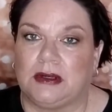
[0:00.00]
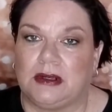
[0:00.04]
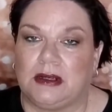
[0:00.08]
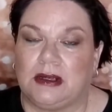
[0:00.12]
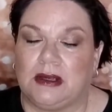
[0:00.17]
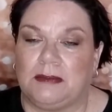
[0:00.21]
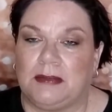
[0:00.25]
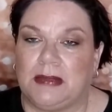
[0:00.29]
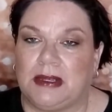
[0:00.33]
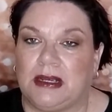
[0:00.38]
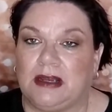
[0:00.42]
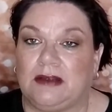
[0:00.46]
I
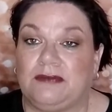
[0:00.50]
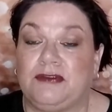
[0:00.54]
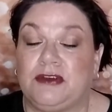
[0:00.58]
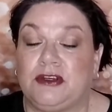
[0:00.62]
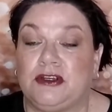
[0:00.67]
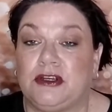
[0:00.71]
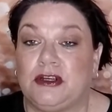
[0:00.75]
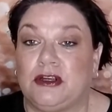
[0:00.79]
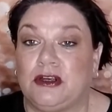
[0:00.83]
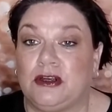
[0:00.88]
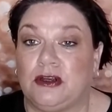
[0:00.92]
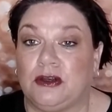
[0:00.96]

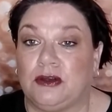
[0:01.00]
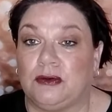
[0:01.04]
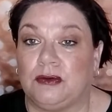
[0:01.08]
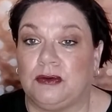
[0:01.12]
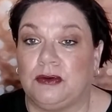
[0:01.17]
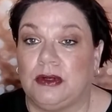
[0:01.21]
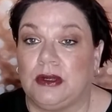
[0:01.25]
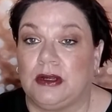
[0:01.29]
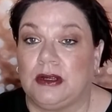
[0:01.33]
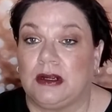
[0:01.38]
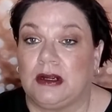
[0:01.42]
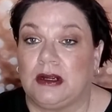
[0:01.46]
mean, if you
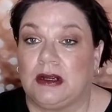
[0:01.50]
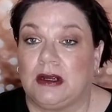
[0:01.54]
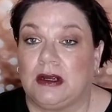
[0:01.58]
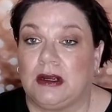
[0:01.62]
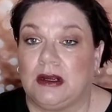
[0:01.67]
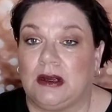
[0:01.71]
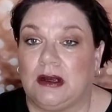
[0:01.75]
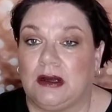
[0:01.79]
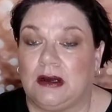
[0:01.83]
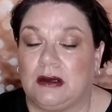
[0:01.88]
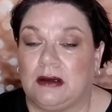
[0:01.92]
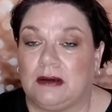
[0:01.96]
do,
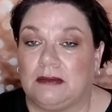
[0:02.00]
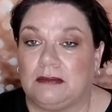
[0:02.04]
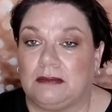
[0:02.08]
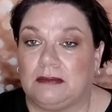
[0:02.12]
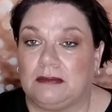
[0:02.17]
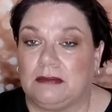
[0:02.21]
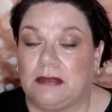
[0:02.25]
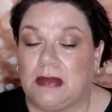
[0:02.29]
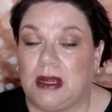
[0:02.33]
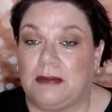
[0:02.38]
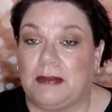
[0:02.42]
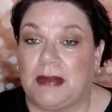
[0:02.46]

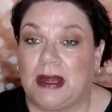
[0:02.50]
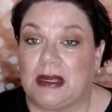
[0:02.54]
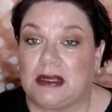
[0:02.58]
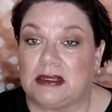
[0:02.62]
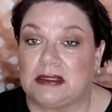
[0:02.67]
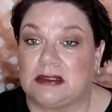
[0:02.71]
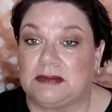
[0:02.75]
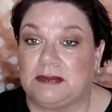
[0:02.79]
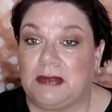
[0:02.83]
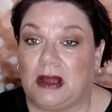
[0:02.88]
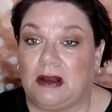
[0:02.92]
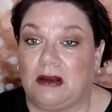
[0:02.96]
um, I
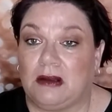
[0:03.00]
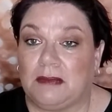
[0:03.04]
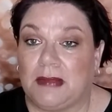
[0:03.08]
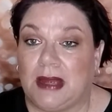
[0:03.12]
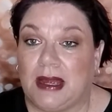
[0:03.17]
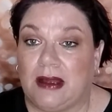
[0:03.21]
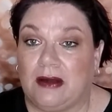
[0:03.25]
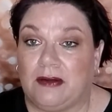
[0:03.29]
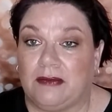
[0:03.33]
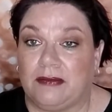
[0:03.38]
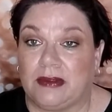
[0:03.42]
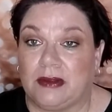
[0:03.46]
make a
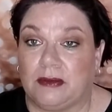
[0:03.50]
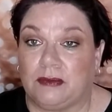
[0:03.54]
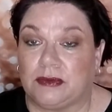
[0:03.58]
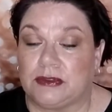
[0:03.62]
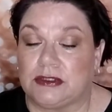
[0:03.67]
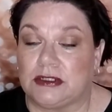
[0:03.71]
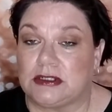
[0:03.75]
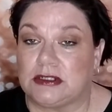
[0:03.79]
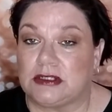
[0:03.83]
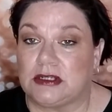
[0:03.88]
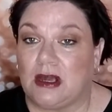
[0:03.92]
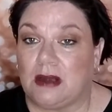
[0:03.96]
small amount
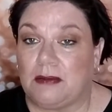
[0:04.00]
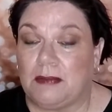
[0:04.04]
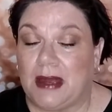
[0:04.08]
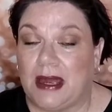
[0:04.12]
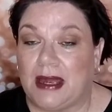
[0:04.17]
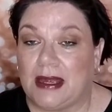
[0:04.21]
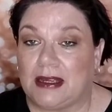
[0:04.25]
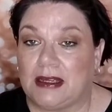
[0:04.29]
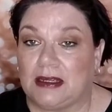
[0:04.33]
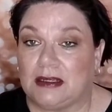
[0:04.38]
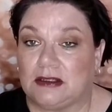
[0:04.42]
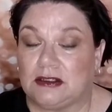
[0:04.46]
that will just
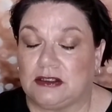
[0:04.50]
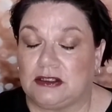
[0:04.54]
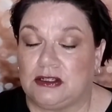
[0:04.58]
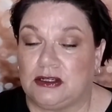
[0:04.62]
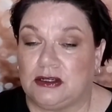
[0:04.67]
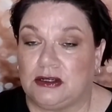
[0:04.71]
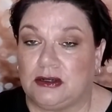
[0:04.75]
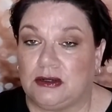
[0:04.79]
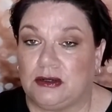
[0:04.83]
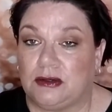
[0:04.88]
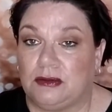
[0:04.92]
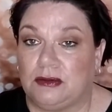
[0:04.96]
go back
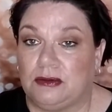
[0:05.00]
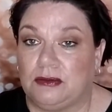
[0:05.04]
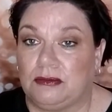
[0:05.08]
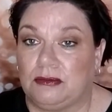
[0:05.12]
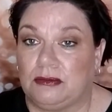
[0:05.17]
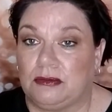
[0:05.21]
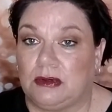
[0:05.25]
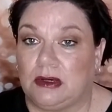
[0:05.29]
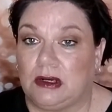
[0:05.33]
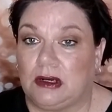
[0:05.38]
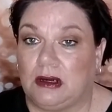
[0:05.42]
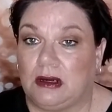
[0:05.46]

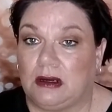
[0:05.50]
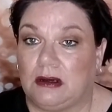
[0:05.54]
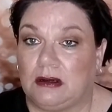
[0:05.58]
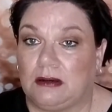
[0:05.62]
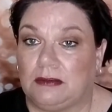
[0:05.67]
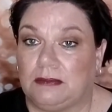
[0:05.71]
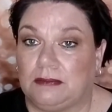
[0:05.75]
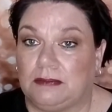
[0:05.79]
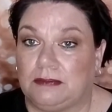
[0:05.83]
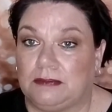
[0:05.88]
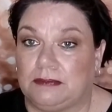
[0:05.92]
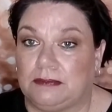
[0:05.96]
into
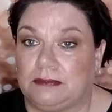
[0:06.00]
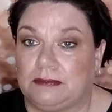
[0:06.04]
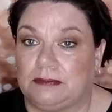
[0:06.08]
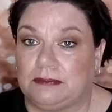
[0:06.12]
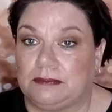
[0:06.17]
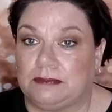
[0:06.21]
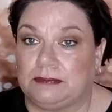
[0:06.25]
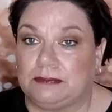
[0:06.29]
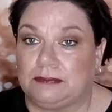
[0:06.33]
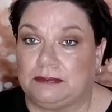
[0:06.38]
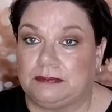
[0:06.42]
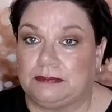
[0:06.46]
um,
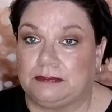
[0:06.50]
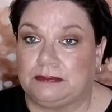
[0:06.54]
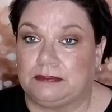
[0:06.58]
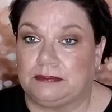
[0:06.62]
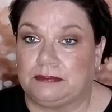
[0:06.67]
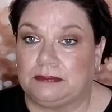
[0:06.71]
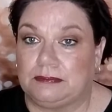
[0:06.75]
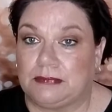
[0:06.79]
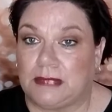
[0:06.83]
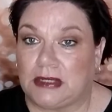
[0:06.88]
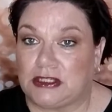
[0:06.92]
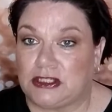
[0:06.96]

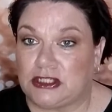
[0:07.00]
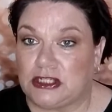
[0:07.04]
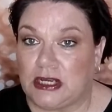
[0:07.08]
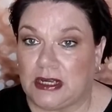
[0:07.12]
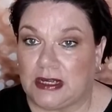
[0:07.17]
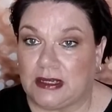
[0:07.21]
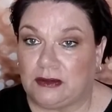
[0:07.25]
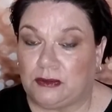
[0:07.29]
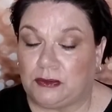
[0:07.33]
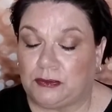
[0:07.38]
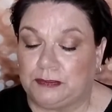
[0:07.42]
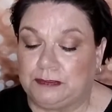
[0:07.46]
my
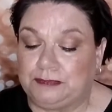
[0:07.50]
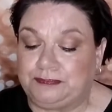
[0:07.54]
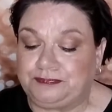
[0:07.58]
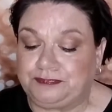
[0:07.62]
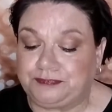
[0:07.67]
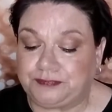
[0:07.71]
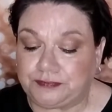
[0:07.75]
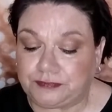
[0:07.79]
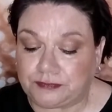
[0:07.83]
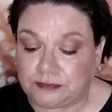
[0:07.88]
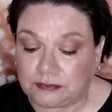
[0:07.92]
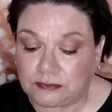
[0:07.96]

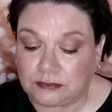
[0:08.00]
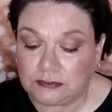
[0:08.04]
channel.